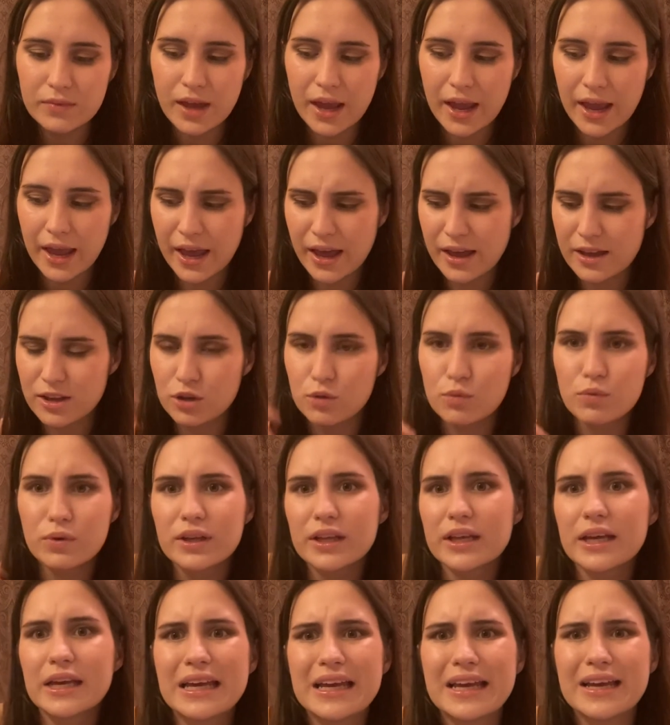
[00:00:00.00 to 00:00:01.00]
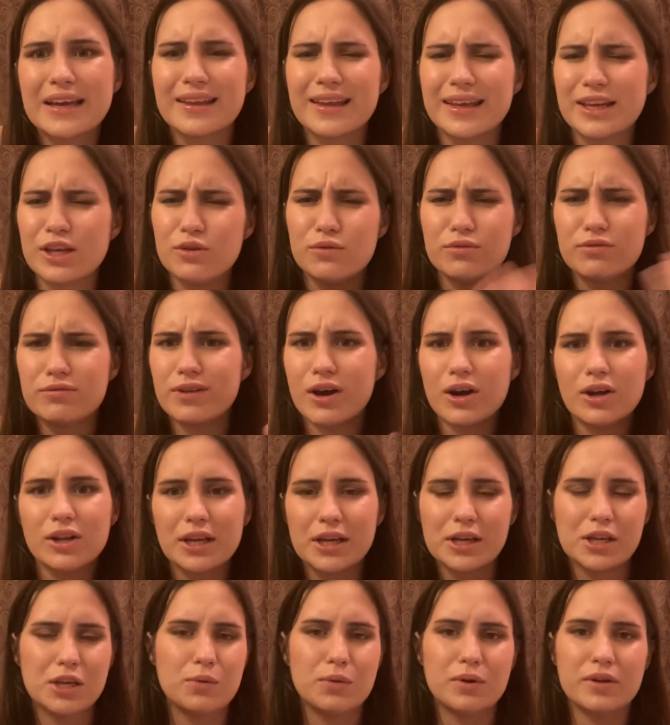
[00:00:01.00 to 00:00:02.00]
And you really, like, you felt
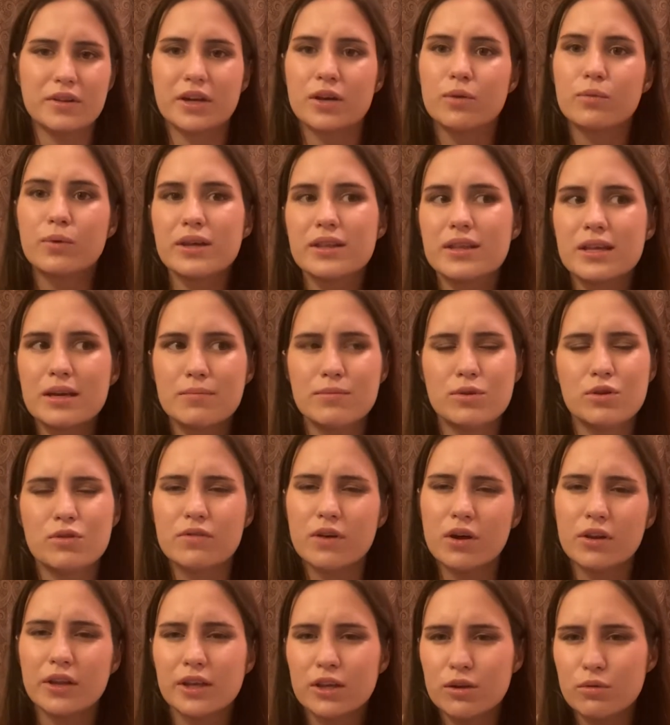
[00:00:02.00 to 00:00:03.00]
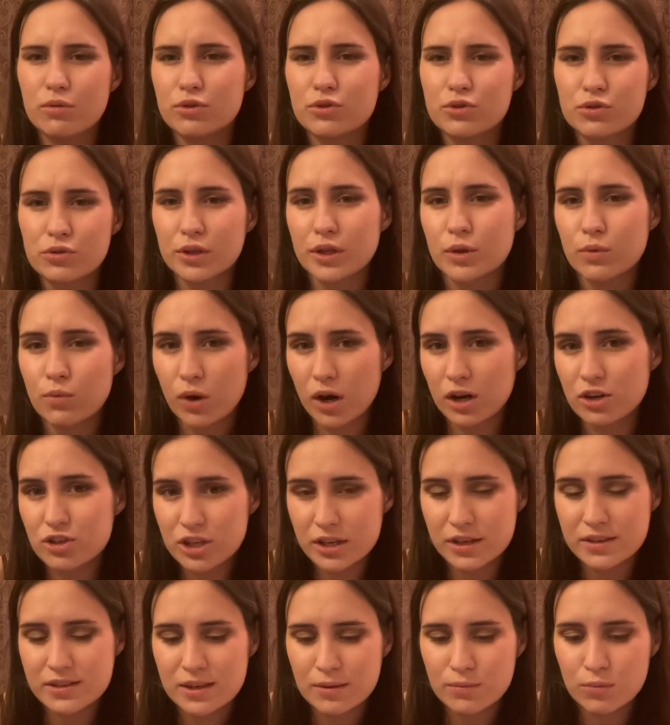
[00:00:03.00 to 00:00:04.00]
like you were there with him. You felt like you were truly watching
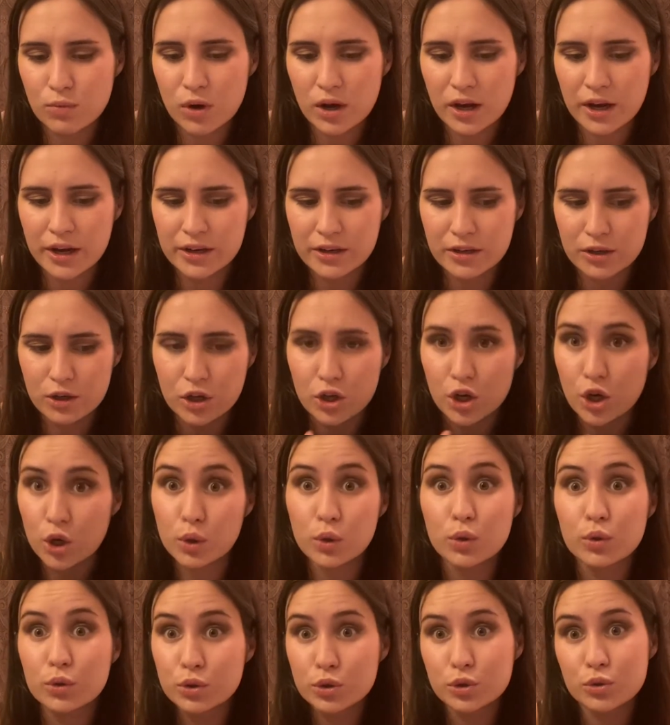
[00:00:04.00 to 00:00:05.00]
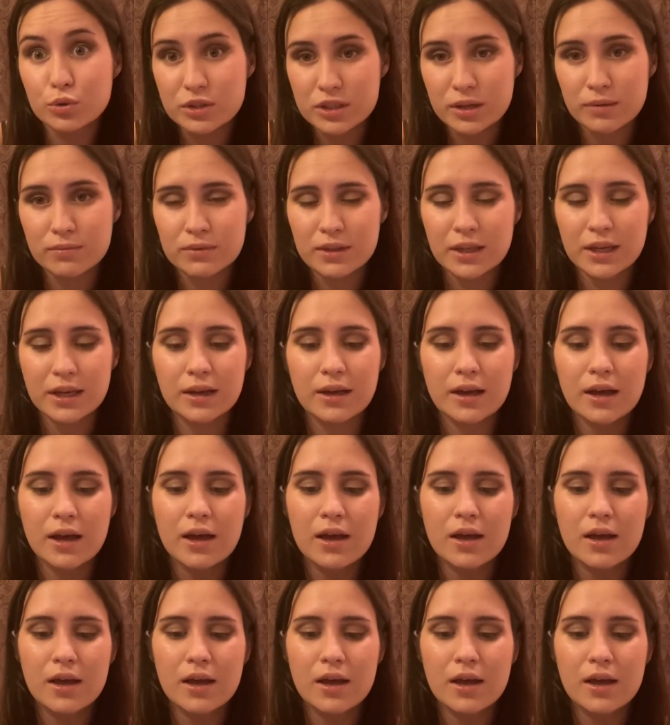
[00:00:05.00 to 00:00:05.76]
someone go through something.